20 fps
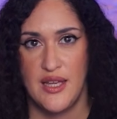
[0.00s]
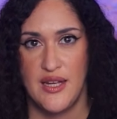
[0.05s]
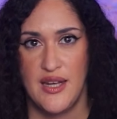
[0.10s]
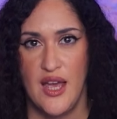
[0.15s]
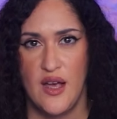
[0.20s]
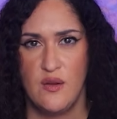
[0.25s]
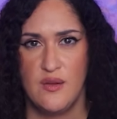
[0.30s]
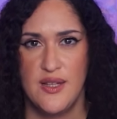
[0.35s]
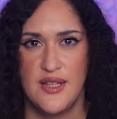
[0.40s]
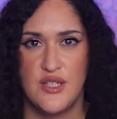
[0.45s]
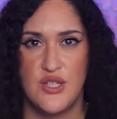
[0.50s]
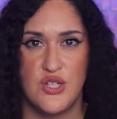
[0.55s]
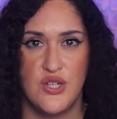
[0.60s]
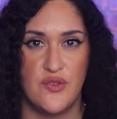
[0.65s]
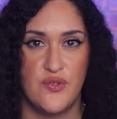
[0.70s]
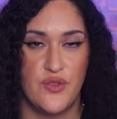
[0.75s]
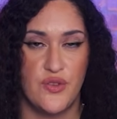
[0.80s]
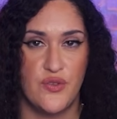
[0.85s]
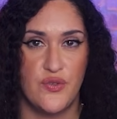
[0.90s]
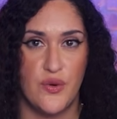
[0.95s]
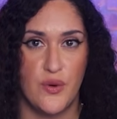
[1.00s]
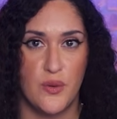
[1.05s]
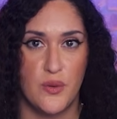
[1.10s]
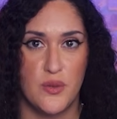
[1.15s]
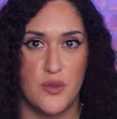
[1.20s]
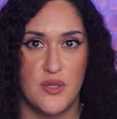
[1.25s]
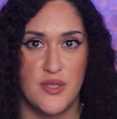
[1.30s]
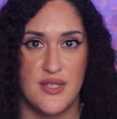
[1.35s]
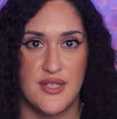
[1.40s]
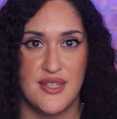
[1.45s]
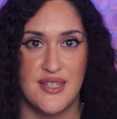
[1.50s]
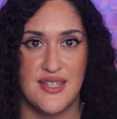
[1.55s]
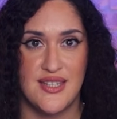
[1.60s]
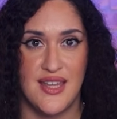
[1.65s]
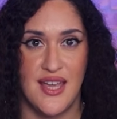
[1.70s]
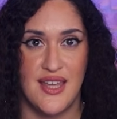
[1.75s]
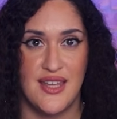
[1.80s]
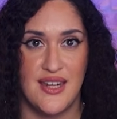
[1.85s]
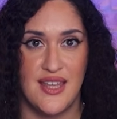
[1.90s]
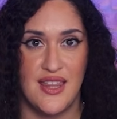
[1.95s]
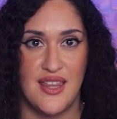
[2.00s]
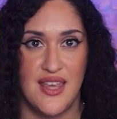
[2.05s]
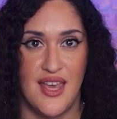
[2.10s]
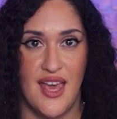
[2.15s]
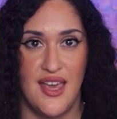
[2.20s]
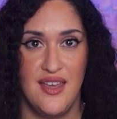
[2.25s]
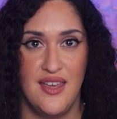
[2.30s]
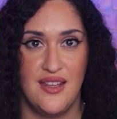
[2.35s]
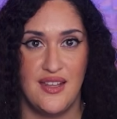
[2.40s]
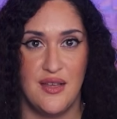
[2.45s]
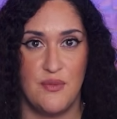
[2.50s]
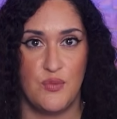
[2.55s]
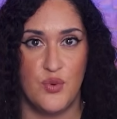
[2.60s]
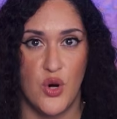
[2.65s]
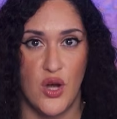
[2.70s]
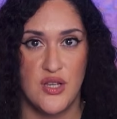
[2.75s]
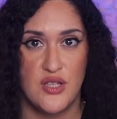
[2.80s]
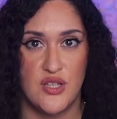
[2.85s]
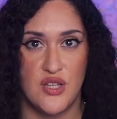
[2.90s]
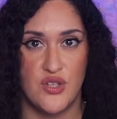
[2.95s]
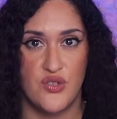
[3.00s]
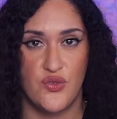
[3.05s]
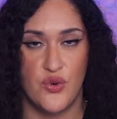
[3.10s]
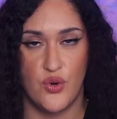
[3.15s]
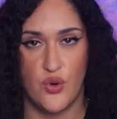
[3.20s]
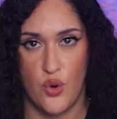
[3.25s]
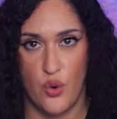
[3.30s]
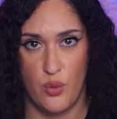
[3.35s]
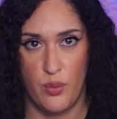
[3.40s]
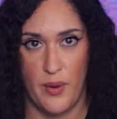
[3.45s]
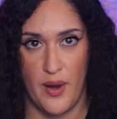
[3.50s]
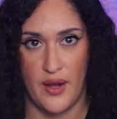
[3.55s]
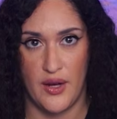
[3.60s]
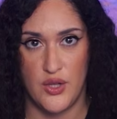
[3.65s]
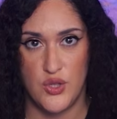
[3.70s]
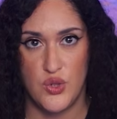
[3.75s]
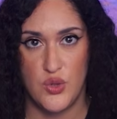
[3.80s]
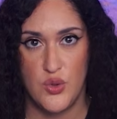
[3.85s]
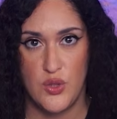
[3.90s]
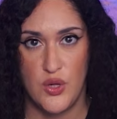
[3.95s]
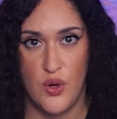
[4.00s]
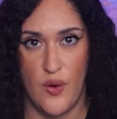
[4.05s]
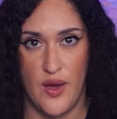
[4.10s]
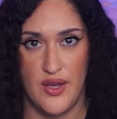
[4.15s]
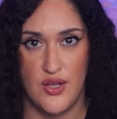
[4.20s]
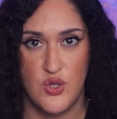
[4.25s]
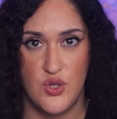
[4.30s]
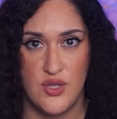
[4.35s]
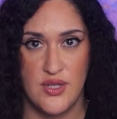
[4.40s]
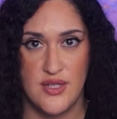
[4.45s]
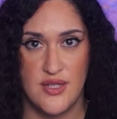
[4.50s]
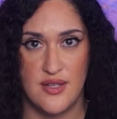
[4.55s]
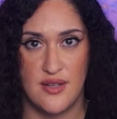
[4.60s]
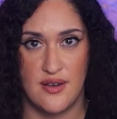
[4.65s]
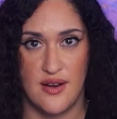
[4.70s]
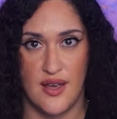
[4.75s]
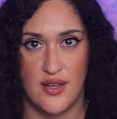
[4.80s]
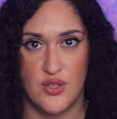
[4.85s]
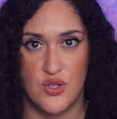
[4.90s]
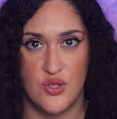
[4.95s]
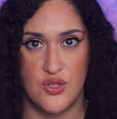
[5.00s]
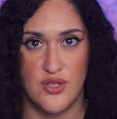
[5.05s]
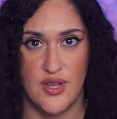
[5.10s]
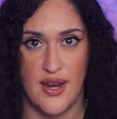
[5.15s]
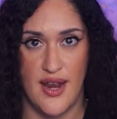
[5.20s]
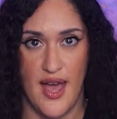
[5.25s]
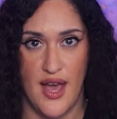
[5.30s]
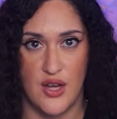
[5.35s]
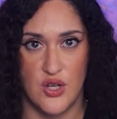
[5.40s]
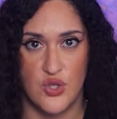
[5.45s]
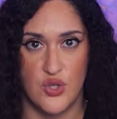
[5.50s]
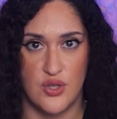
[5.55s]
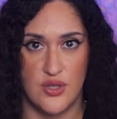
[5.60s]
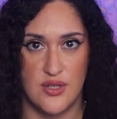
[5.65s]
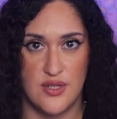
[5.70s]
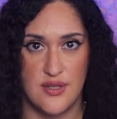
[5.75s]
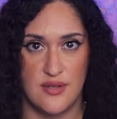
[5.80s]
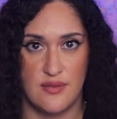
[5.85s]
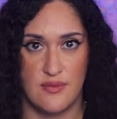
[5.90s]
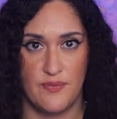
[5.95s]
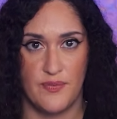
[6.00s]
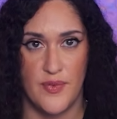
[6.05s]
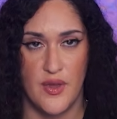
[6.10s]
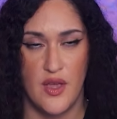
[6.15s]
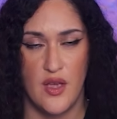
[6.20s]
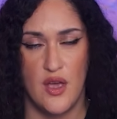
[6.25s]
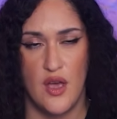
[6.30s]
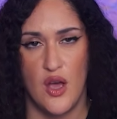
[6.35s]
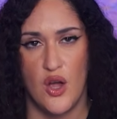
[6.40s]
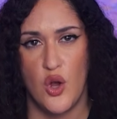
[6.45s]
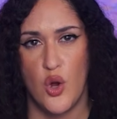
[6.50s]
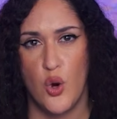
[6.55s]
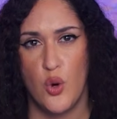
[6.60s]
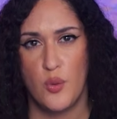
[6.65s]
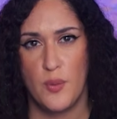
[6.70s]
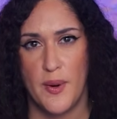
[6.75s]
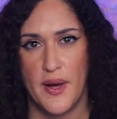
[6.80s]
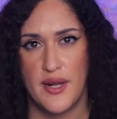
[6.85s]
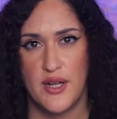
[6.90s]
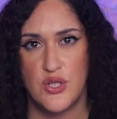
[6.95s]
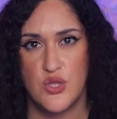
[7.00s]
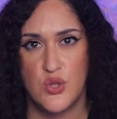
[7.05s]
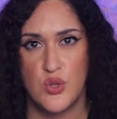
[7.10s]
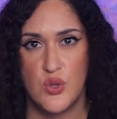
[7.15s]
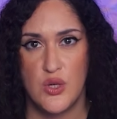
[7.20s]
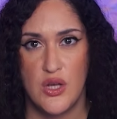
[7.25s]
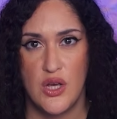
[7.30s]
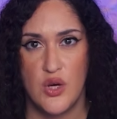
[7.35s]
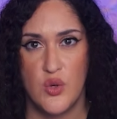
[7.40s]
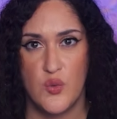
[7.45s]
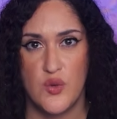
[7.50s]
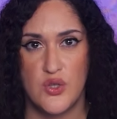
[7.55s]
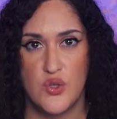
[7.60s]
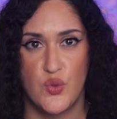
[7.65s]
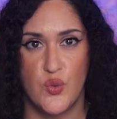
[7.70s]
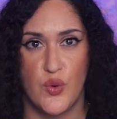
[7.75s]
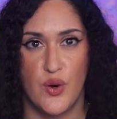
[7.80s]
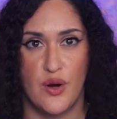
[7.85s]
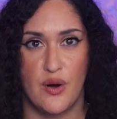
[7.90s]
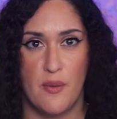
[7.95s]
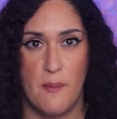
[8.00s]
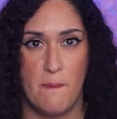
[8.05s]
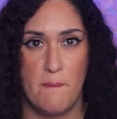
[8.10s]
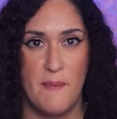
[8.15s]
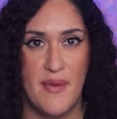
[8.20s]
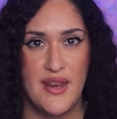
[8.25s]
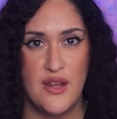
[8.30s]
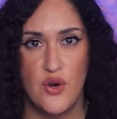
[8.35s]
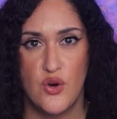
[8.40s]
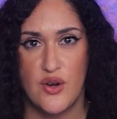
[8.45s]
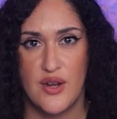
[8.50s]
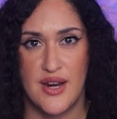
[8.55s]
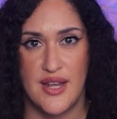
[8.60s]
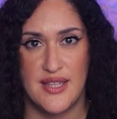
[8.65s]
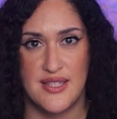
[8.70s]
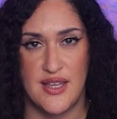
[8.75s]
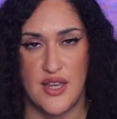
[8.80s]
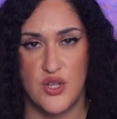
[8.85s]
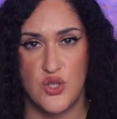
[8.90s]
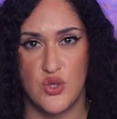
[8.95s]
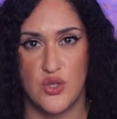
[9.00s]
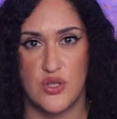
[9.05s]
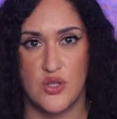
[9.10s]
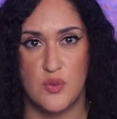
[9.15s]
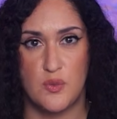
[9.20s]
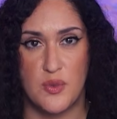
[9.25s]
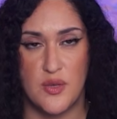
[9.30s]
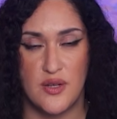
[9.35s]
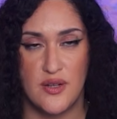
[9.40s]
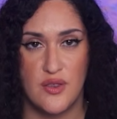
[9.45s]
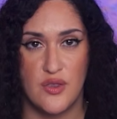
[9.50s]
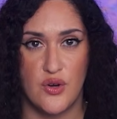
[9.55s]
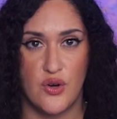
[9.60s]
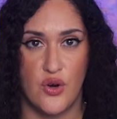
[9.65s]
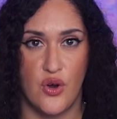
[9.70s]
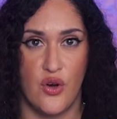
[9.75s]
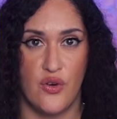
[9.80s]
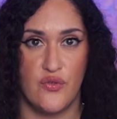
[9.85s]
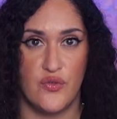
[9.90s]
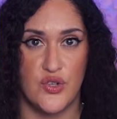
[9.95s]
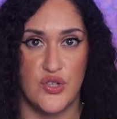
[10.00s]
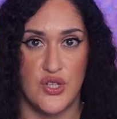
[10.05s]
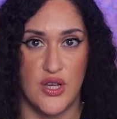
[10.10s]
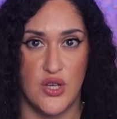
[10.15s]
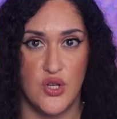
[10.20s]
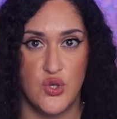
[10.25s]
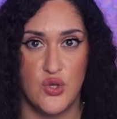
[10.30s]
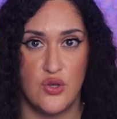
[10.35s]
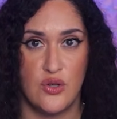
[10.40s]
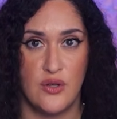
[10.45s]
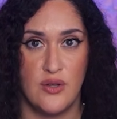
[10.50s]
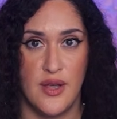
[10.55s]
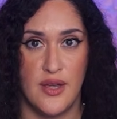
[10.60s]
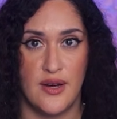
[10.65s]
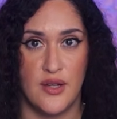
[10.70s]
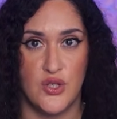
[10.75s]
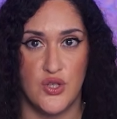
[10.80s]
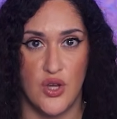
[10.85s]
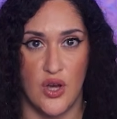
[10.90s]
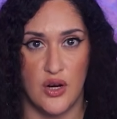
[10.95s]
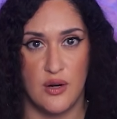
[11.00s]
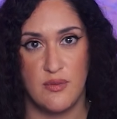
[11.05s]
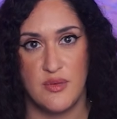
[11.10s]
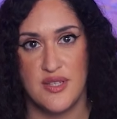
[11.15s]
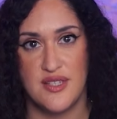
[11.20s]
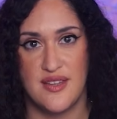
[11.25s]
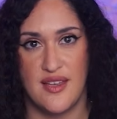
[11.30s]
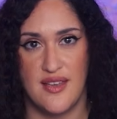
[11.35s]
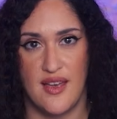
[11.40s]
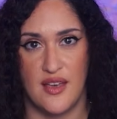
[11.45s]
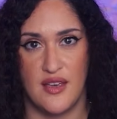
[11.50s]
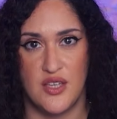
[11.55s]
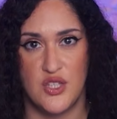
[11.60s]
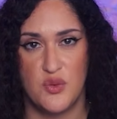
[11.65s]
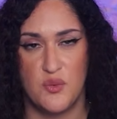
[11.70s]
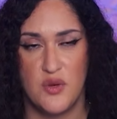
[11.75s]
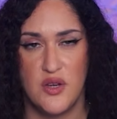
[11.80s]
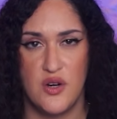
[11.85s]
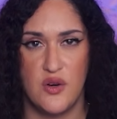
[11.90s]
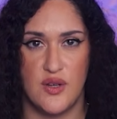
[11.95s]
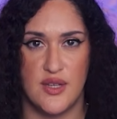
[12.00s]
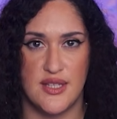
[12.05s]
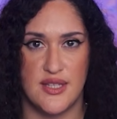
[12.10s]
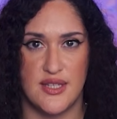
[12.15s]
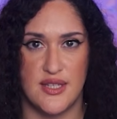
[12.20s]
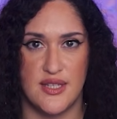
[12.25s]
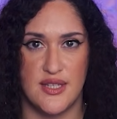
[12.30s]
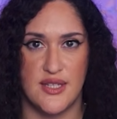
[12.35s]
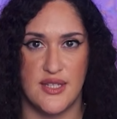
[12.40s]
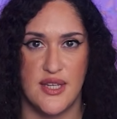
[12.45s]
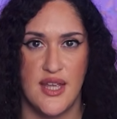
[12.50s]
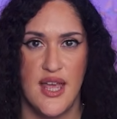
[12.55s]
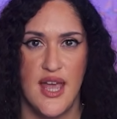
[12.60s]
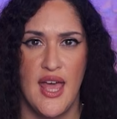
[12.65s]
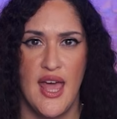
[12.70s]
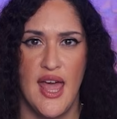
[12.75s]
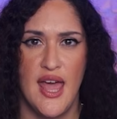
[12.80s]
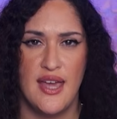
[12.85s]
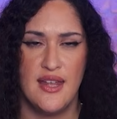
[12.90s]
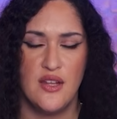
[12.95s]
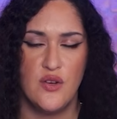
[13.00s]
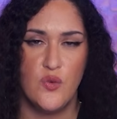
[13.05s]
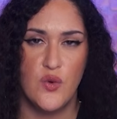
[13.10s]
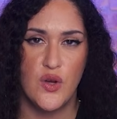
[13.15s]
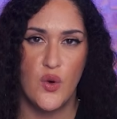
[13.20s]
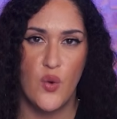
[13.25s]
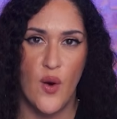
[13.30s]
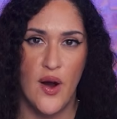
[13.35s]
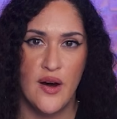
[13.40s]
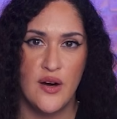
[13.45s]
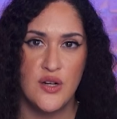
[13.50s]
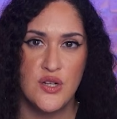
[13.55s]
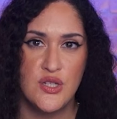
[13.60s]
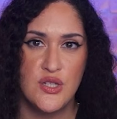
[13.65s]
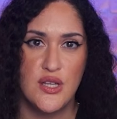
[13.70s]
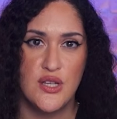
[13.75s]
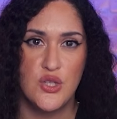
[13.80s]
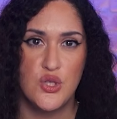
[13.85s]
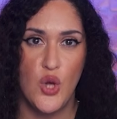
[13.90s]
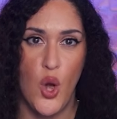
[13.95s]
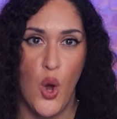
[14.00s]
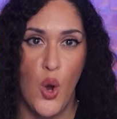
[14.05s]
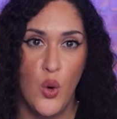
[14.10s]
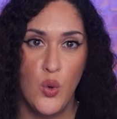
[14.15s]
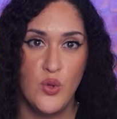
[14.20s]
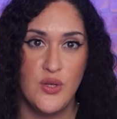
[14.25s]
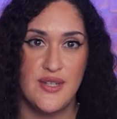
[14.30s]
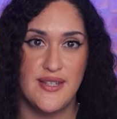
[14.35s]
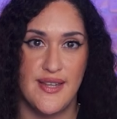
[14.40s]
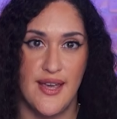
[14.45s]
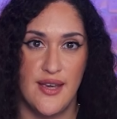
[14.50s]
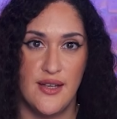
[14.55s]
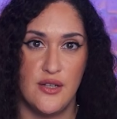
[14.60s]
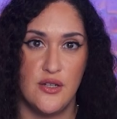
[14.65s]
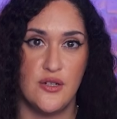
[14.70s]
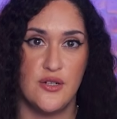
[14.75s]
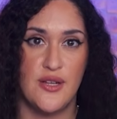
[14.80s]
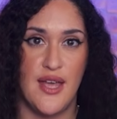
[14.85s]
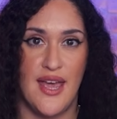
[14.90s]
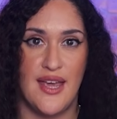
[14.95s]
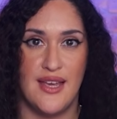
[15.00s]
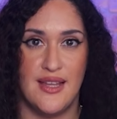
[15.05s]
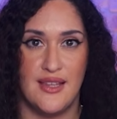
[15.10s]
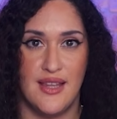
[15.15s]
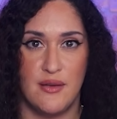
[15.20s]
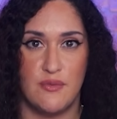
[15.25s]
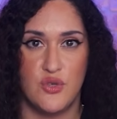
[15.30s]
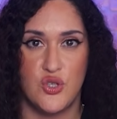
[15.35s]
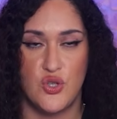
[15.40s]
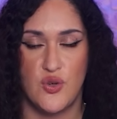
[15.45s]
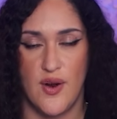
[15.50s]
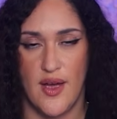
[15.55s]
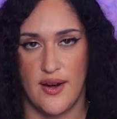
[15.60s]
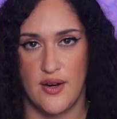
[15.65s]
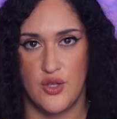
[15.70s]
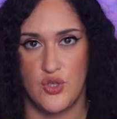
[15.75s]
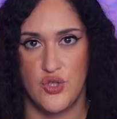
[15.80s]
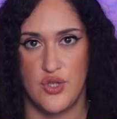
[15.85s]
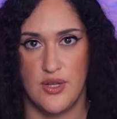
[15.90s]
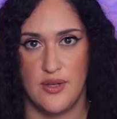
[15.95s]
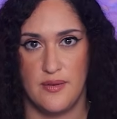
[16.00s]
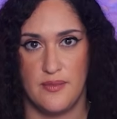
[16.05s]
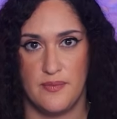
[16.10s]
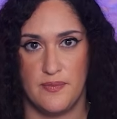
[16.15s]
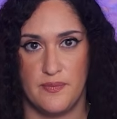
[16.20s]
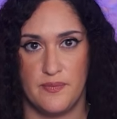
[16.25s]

Now let's shift the focus to designing the ALM process for Copilot Studio agents, connectors, and actions. Copilot Studio was where many organizations build their conversational and autonomous AI experiences, and it requires its own tailored ALM strategy.